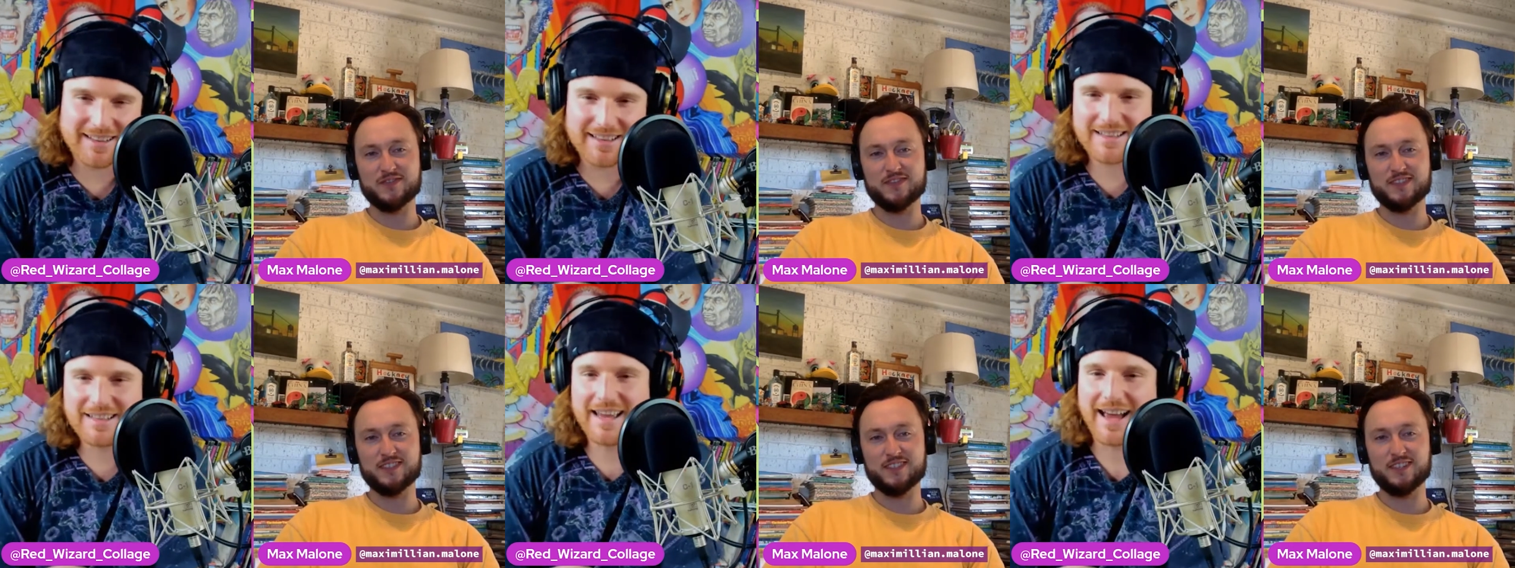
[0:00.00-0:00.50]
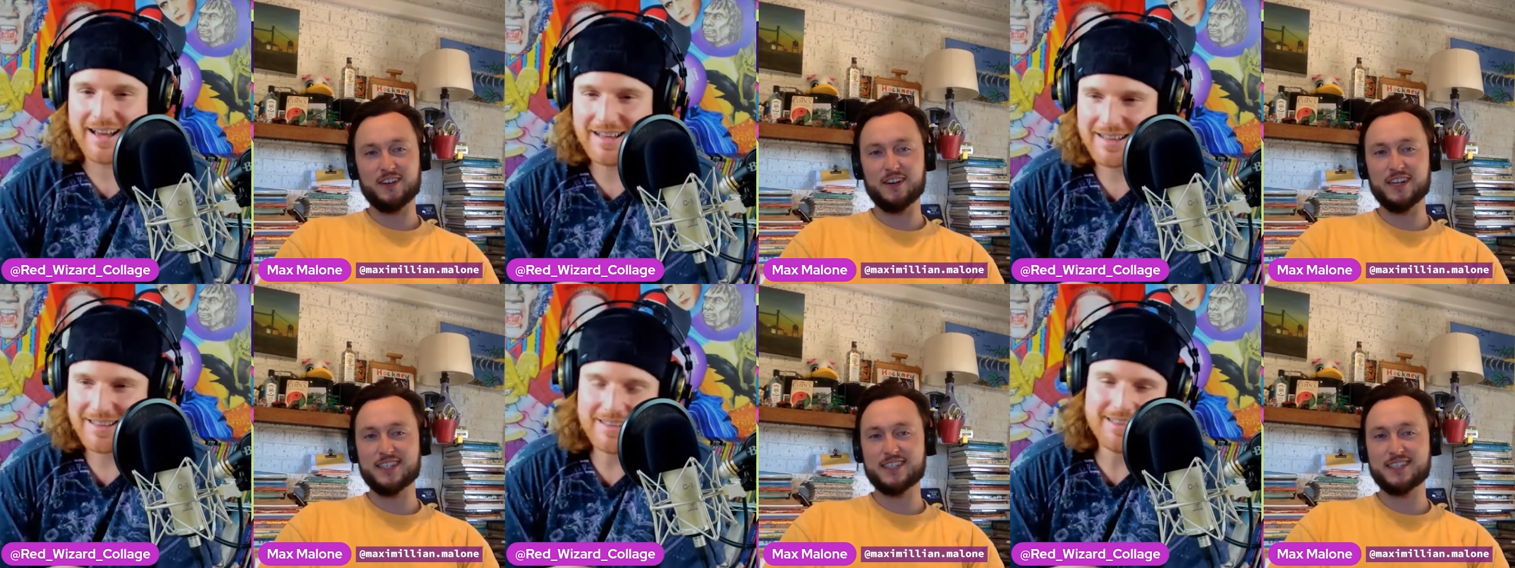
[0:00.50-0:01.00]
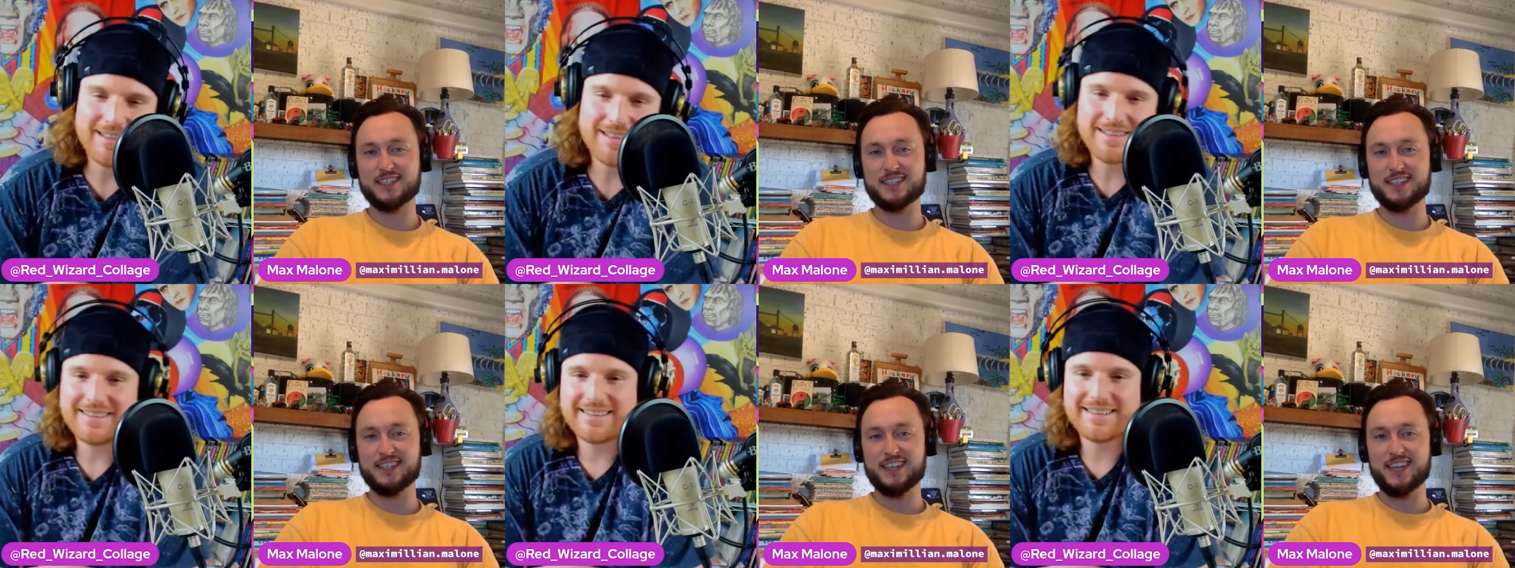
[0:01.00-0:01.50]
Speaker 1: Yeah. Oh, it's
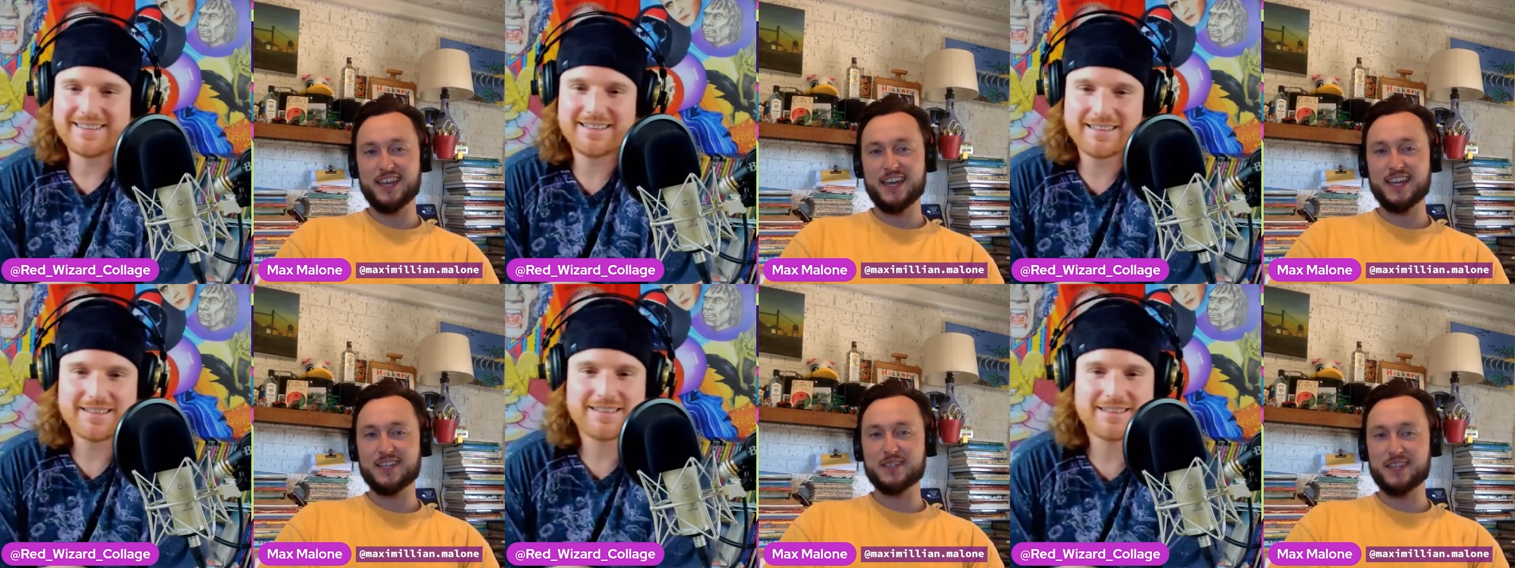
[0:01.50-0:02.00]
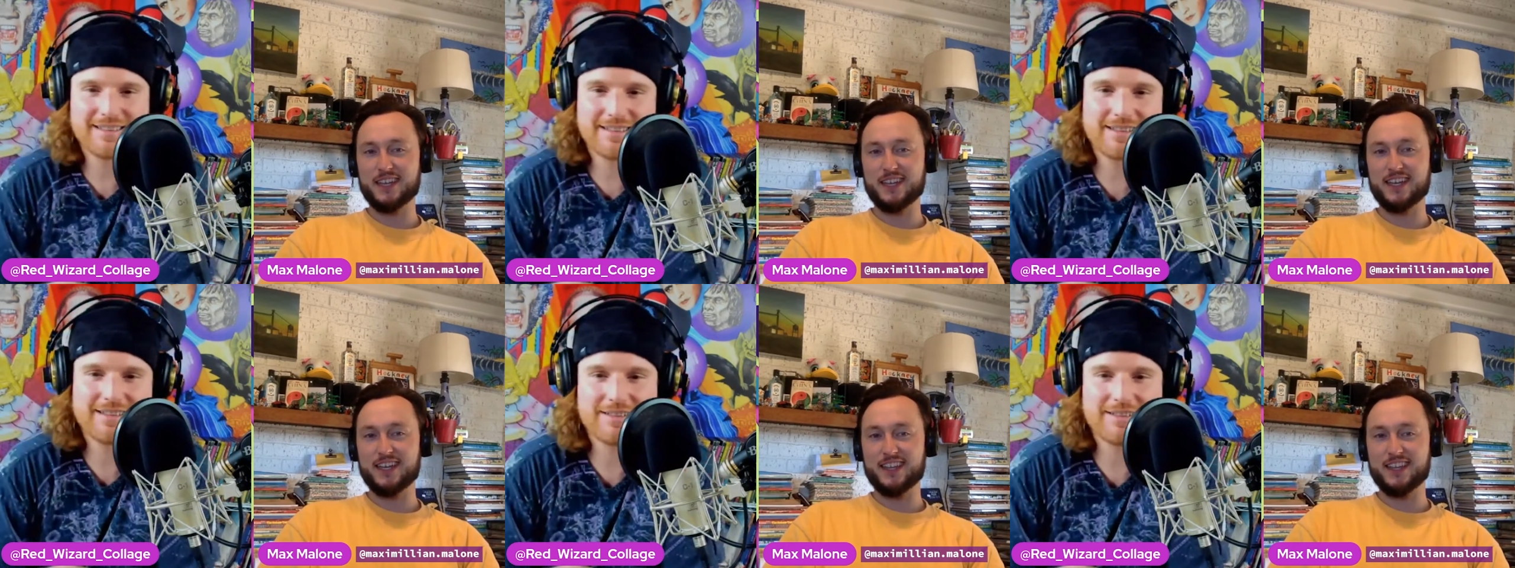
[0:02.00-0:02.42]
it's